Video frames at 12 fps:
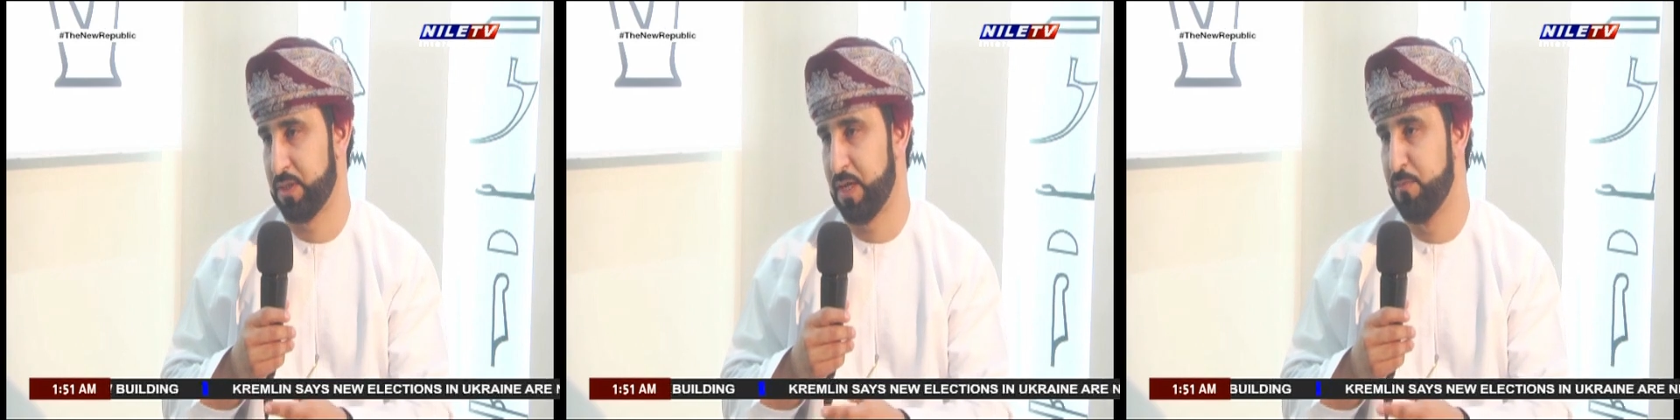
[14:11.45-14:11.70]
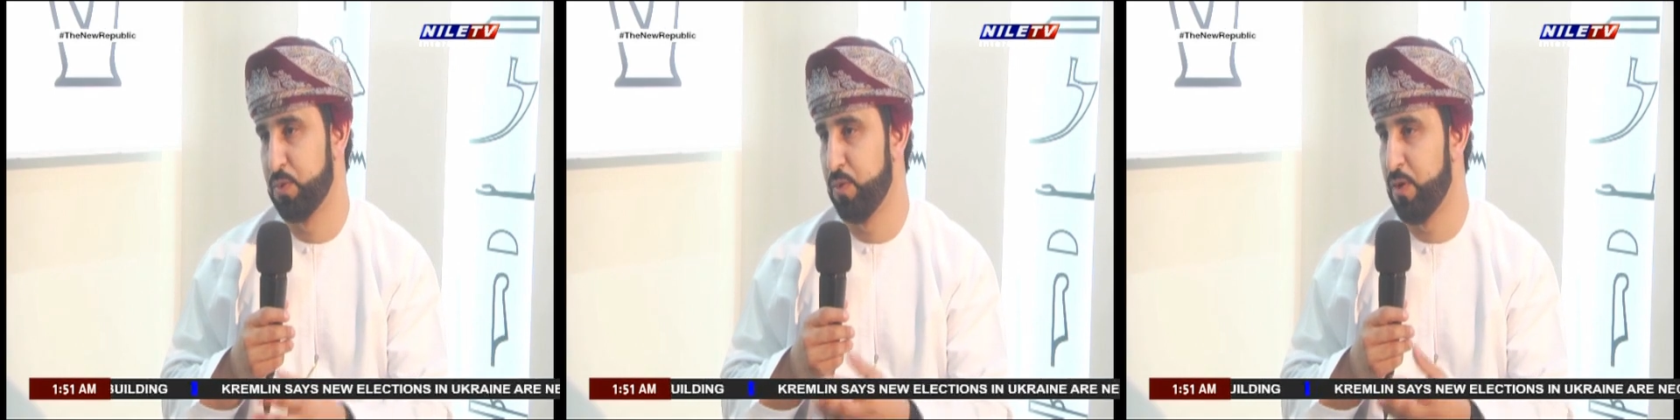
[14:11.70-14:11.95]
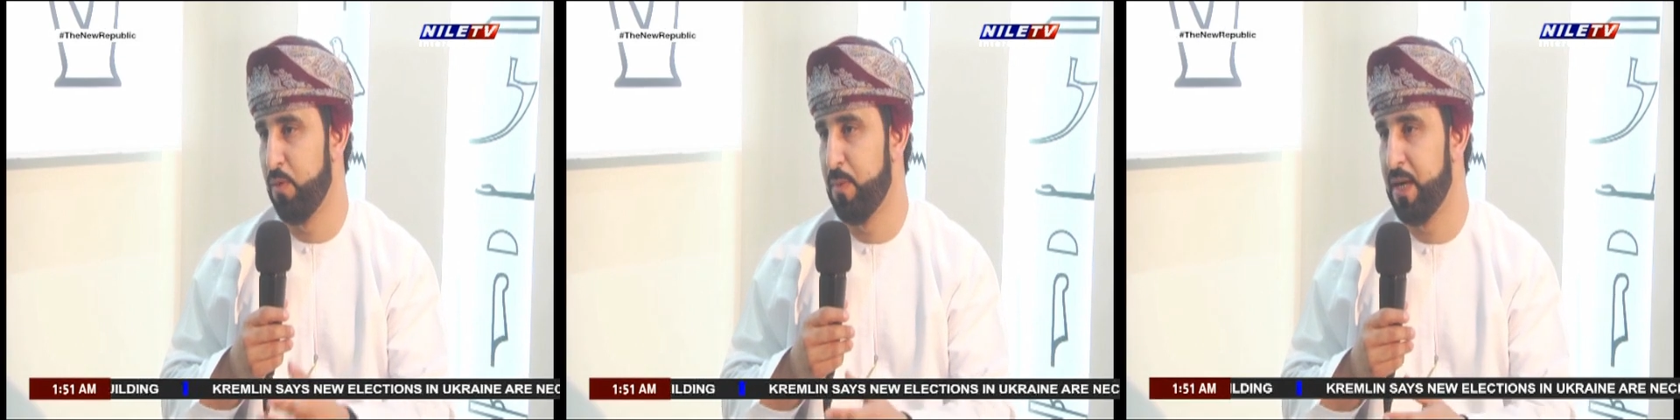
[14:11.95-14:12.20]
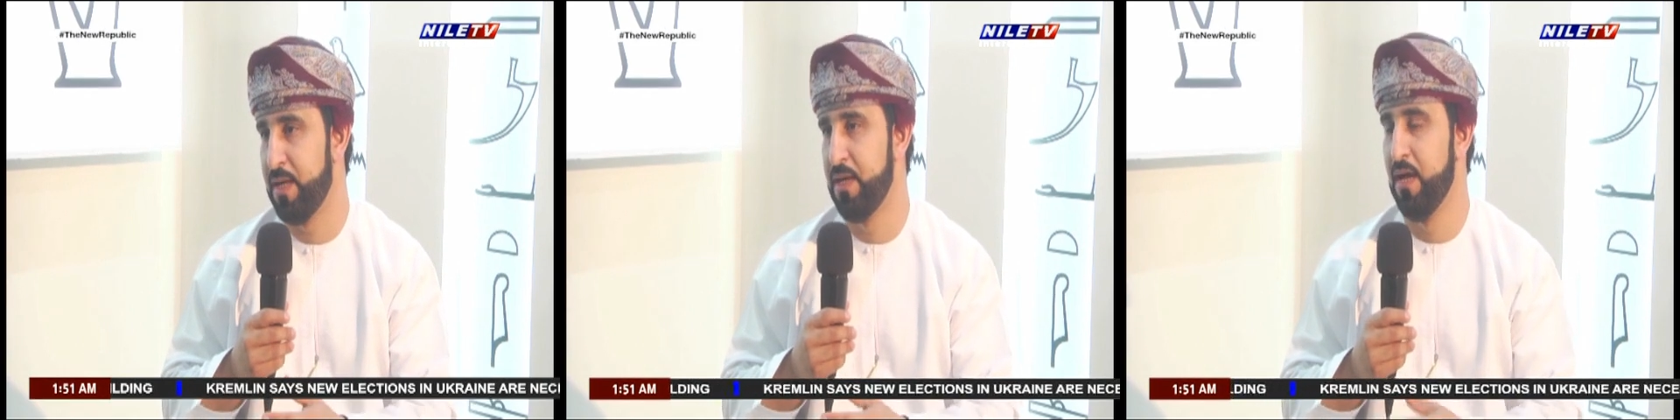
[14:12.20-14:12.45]
come to the
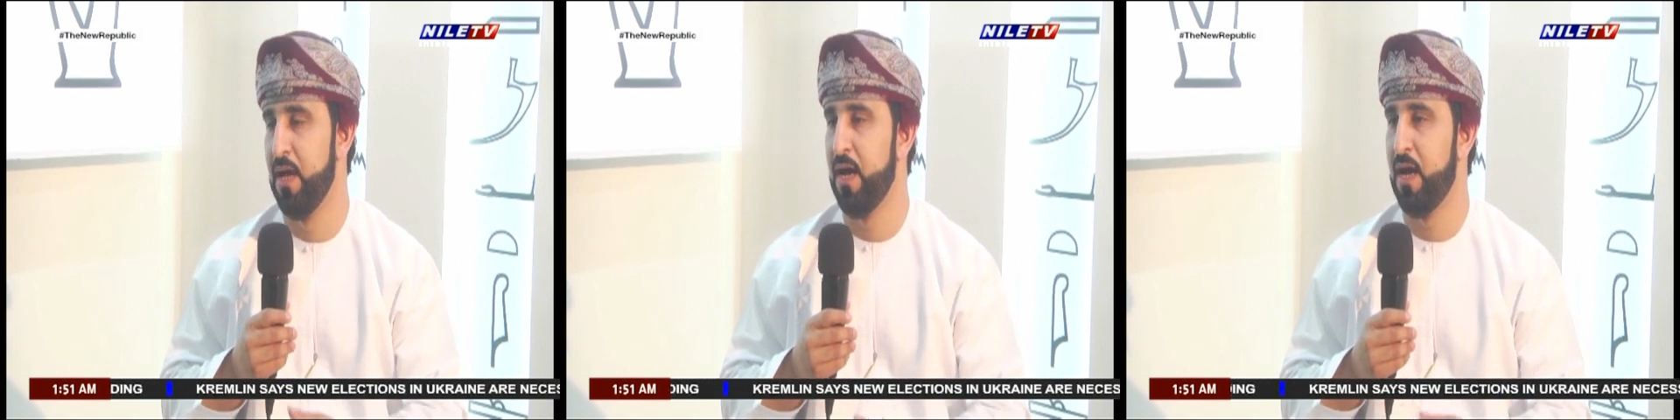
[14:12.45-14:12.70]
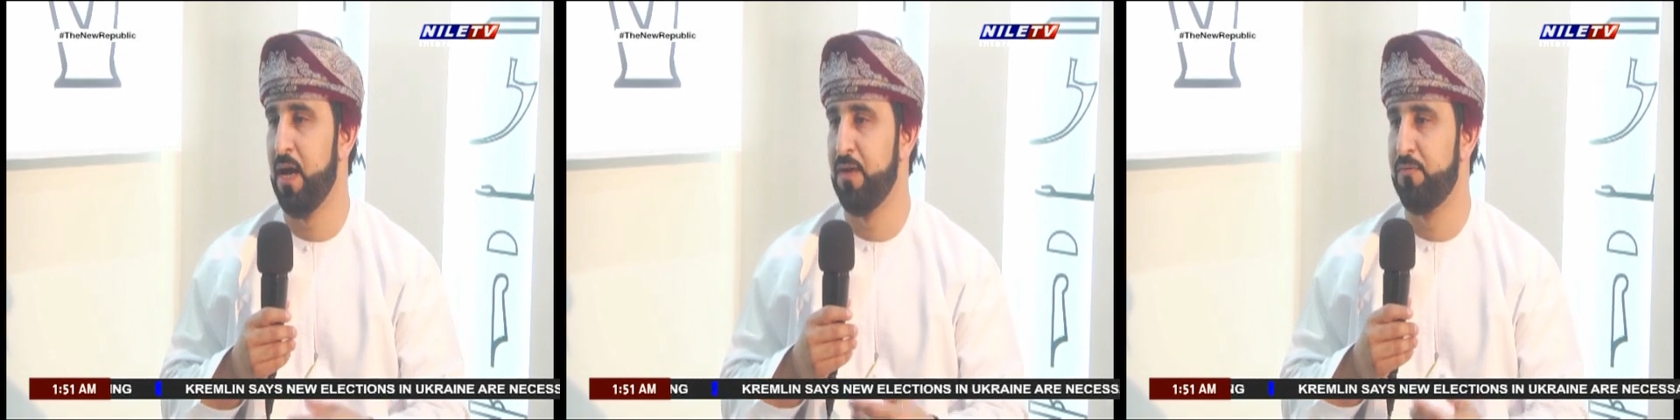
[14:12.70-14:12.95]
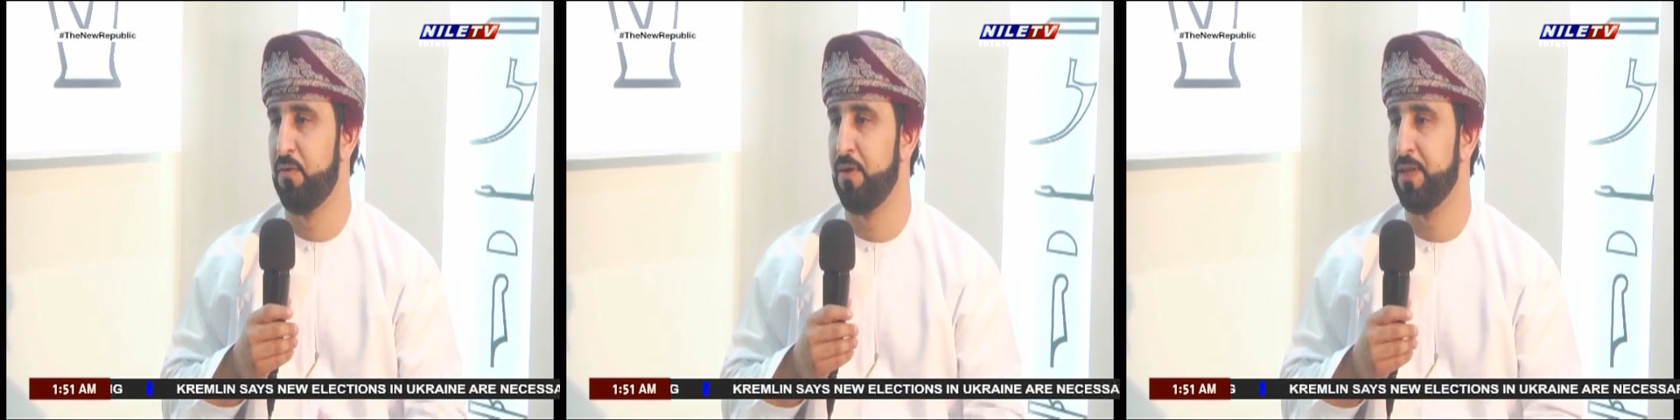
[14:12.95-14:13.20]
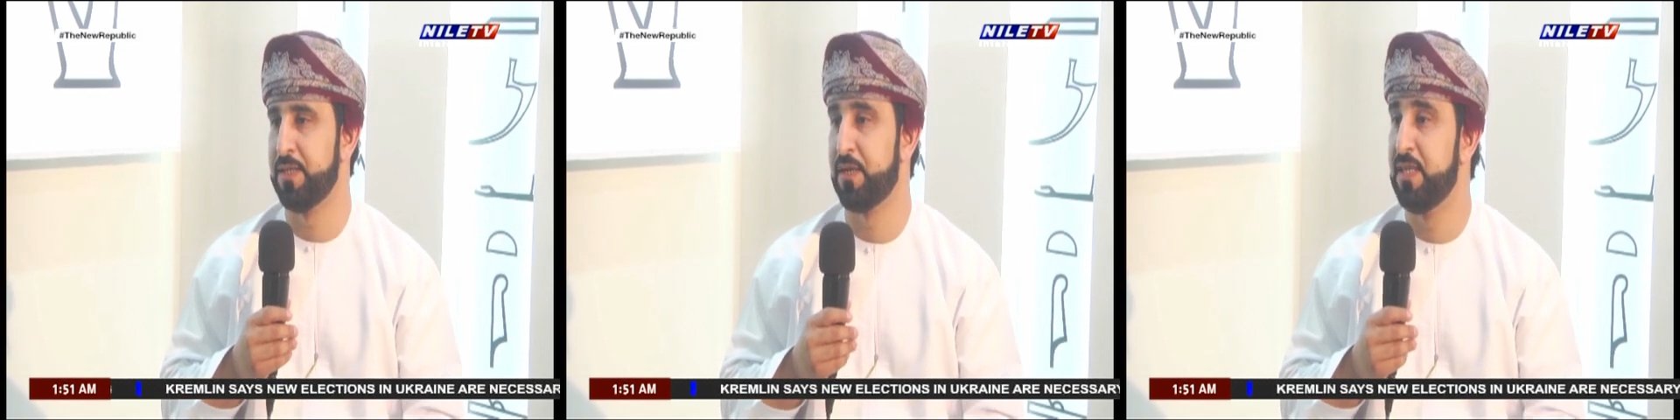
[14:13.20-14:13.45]
Oman, and for
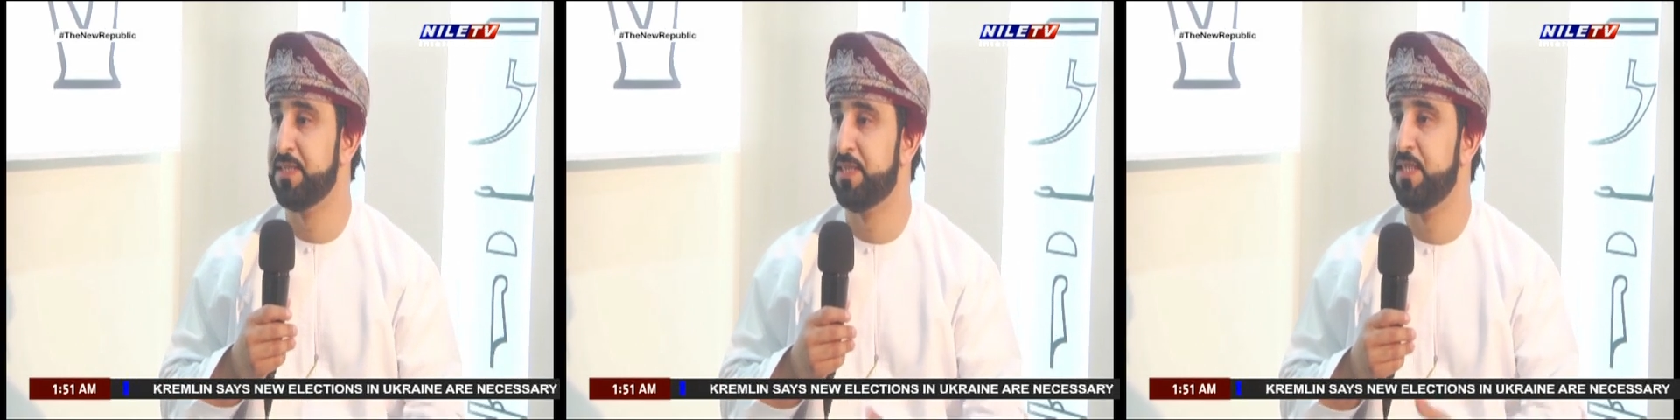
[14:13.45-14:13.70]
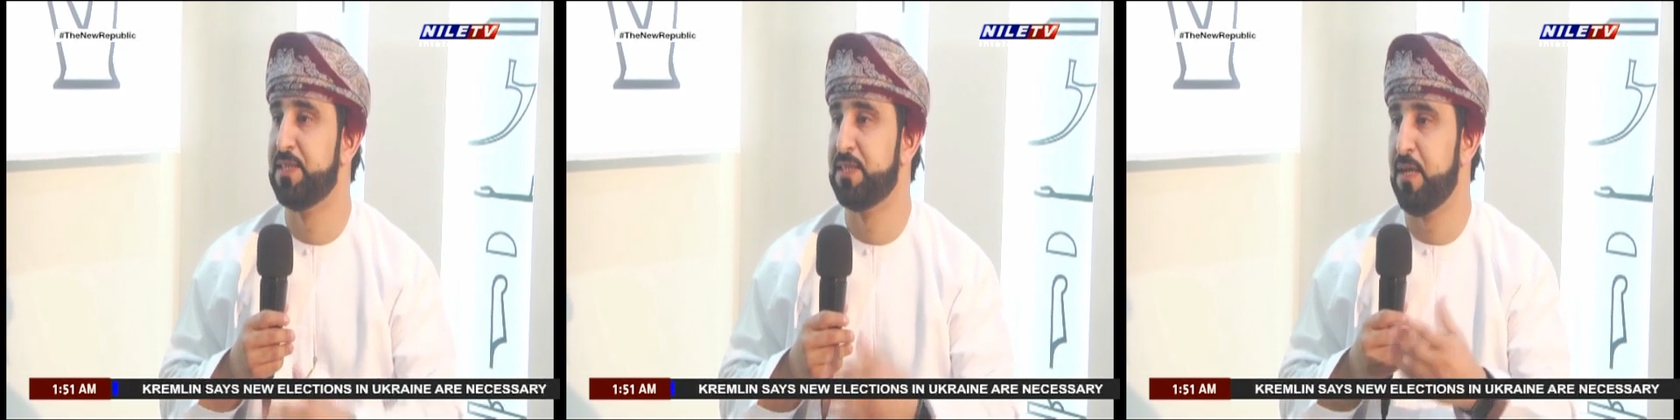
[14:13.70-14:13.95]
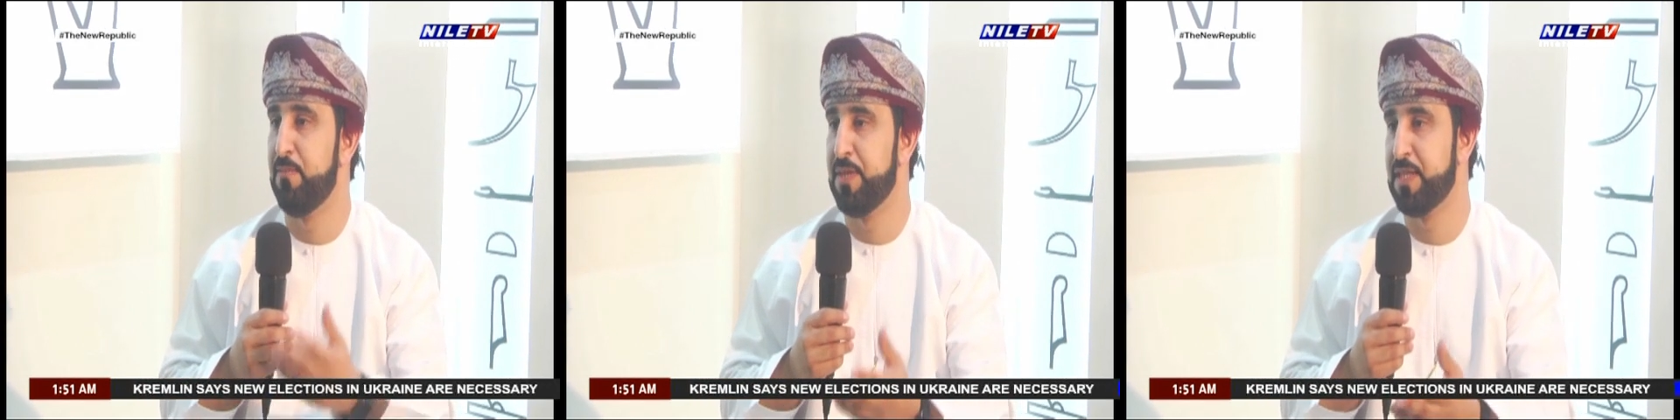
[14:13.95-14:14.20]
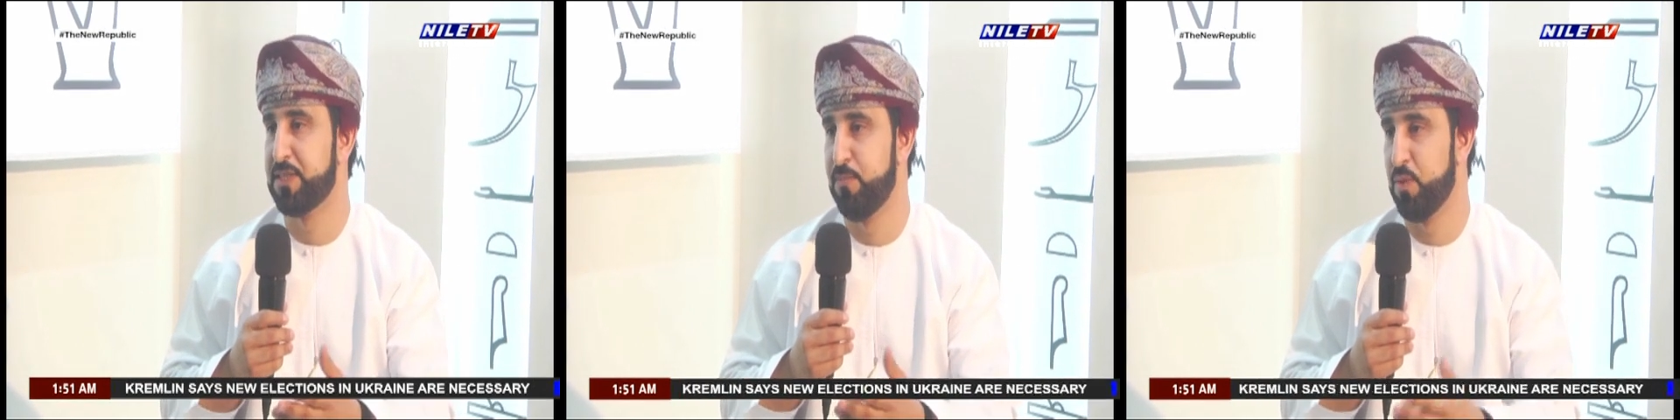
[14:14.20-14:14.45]
the translate some
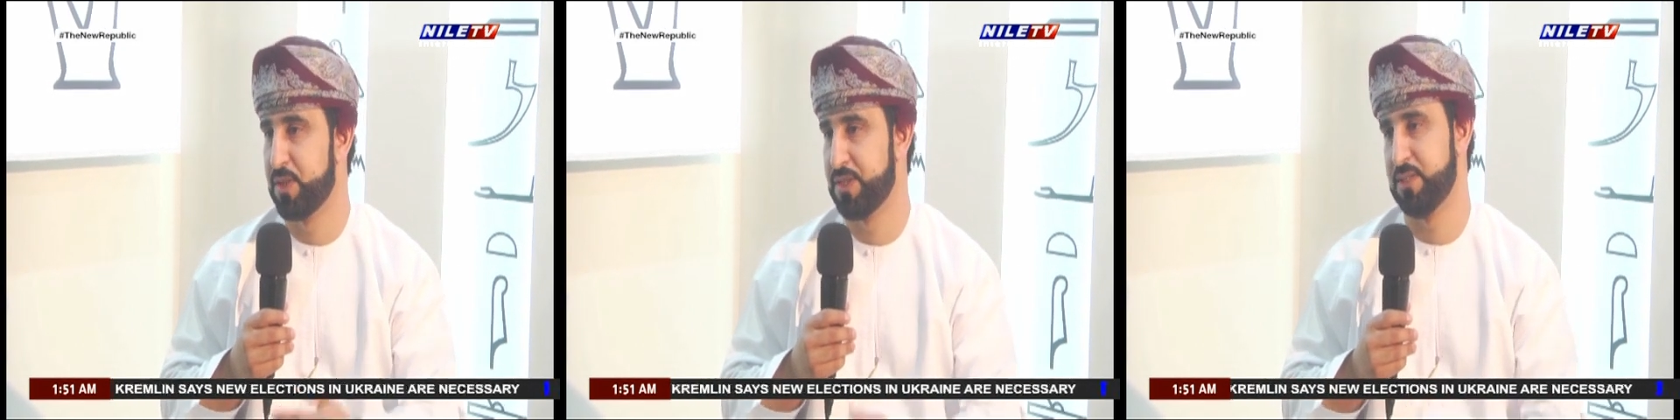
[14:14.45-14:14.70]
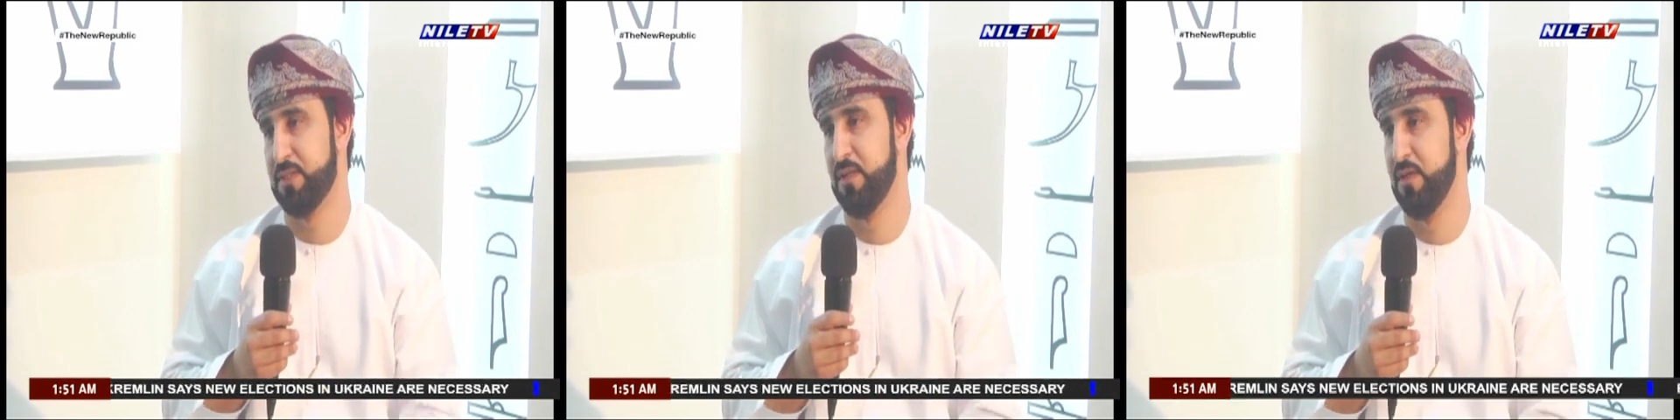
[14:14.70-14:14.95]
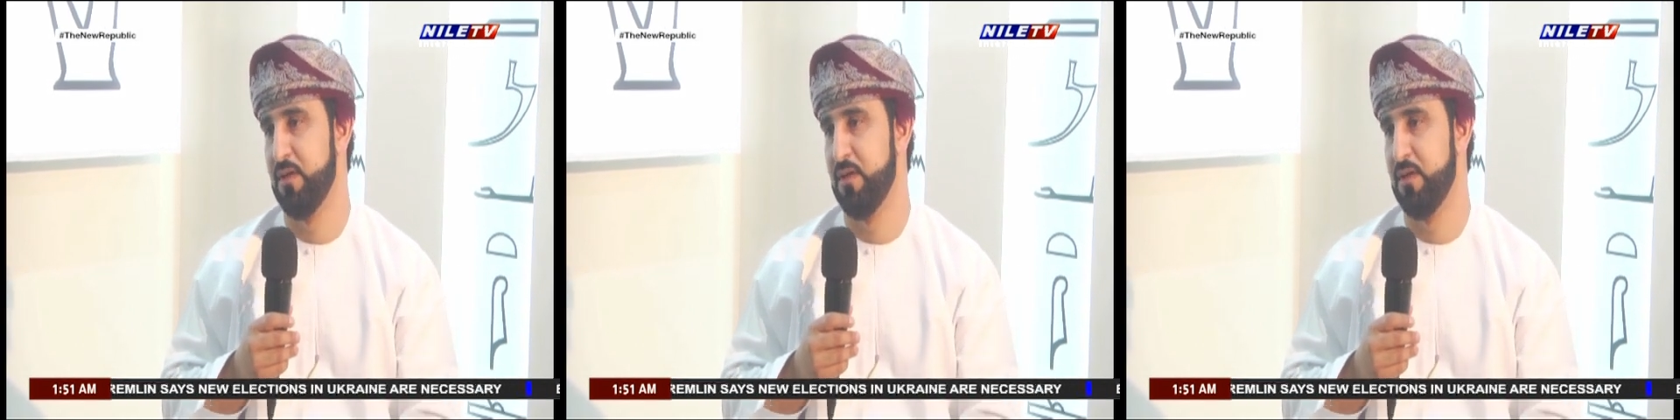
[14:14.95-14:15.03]
that's books